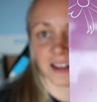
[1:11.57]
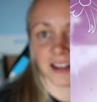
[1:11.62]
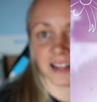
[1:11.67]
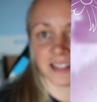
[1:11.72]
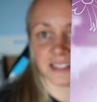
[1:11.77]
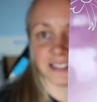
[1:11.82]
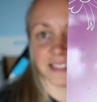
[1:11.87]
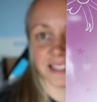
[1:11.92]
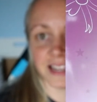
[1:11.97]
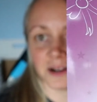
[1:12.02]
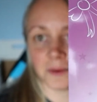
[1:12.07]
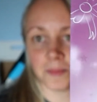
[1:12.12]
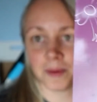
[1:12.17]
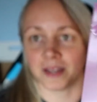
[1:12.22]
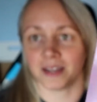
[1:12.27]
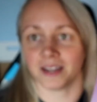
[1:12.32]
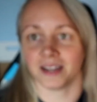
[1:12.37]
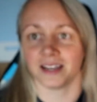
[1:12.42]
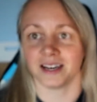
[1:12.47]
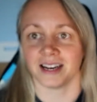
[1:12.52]
has now
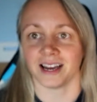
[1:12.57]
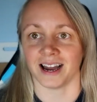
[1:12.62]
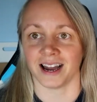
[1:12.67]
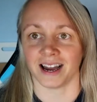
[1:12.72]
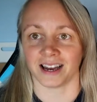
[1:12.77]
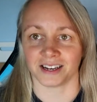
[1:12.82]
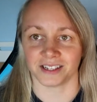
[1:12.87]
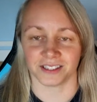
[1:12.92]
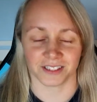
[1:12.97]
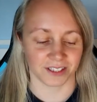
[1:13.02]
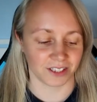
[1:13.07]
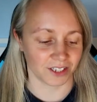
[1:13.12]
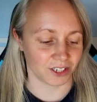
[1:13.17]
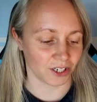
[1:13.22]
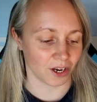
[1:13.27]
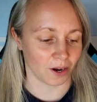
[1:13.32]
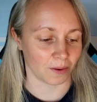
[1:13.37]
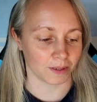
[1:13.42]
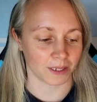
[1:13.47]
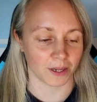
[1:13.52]
been added to the
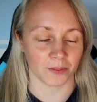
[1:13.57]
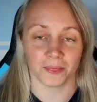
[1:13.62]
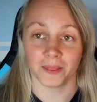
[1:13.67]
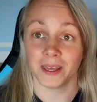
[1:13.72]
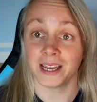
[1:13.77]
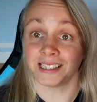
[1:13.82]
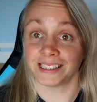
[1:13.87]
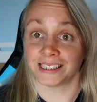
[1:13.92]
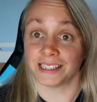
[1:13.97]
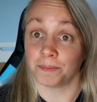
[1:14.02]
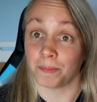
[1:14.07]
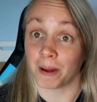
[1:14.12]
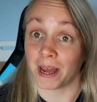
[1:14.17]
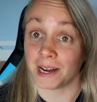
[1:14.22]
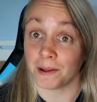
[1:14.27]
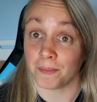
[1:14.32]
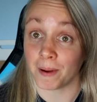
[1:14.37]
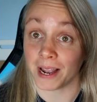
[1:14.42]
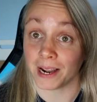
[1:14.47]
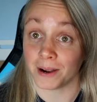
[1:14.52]
shop. So this is
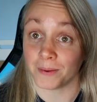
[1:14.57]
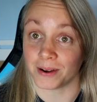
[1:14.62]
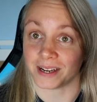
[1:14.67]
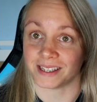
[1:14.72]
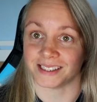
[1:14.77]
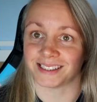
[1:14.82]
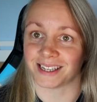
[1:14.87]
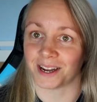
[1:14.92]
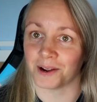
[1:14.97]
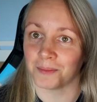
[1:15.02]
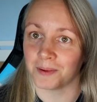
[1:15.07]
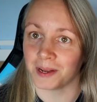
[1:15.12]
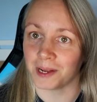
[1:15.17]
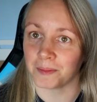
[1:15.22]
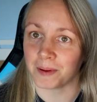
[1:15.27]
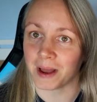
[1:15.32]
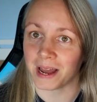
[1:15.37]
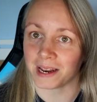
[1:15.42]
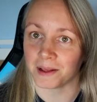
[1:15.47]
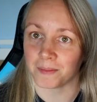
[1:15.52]
Penny Penguin. So meet
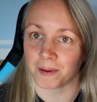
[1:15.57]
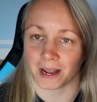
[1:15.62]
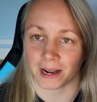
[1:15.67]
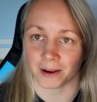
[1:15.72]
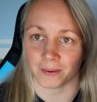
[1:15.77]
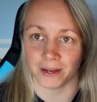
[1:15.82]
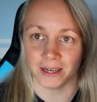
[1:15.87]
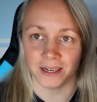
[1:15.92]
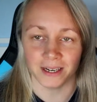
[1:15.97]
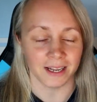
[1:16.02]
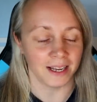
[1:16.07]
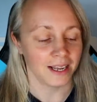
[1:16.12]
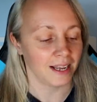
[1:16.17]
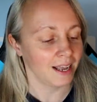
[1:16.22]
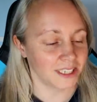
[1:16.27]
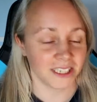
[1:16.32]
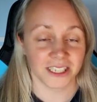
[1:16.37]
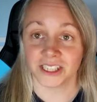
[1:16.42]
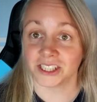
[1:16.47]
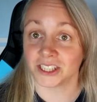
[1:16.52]
Penny Penguin.
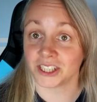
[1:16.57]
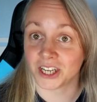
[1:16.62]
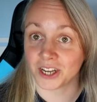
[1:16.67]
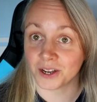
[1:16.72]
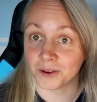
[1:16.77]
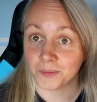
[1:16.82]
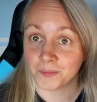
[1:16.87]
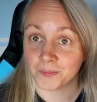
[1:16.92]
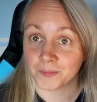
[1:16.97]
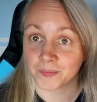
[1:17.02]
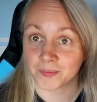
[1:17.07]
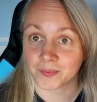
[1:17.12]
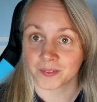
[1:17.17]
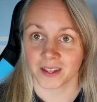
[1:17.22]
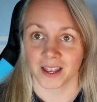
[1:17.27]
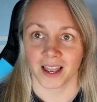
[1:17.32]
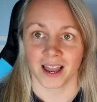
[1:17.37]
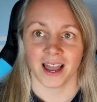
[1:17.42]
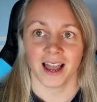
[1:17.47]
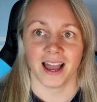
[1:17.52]
She's new
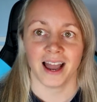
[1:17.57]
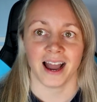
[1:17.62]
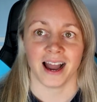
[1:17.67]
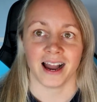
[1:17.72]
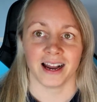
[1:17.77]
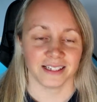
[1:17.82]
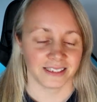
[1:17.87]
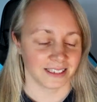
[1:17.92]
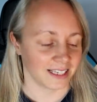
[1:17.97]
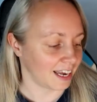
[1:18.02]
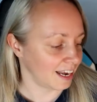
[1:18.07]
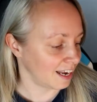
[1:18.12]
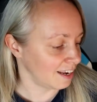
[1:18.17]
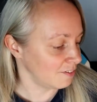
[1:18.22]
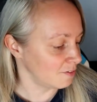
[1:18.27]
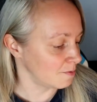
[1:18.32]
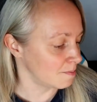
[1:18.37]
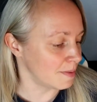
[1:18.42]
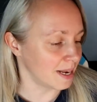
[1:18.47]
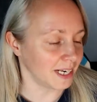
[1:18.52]
and
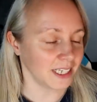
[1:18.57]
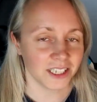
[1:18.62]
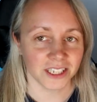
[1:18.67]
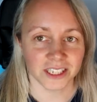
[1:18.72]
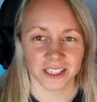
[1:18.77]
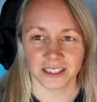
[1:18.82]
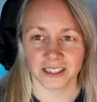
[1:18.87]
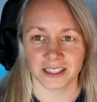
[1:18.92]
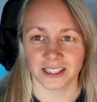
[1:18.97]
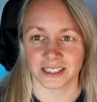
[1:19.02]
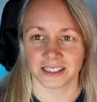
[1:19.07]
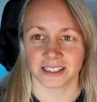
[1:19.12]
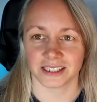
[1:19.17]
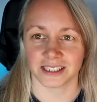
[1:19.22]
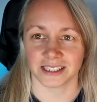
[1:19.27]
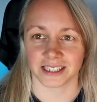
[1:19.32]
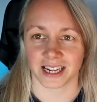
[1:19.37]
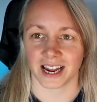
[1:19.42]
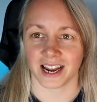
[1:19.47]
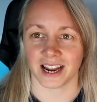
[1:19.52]
I've mentioned this
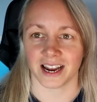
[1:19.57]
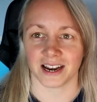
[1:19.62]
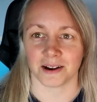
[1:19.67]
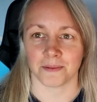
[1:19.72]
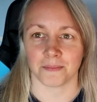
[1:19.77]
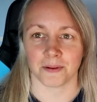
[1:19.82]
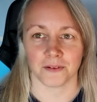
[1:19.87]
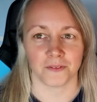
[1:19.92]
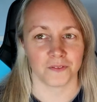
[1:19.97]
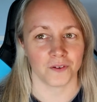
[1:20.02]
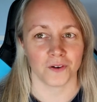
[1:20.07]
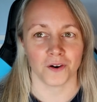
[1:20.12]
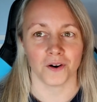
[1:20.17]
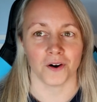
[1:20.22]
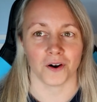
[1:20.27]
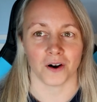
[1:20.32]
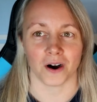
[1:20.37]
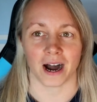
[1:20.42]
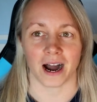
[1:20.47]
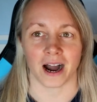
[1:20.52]
design
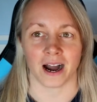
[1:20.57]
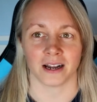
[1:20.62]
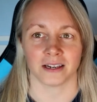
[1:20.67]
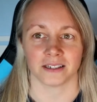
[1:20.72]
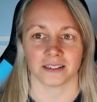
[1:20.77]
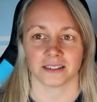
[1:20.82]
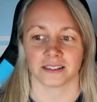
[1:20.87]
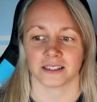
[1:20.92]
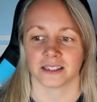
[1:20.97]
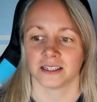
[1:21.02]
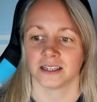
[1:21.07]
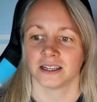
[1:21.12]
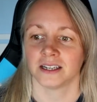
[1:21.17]
before and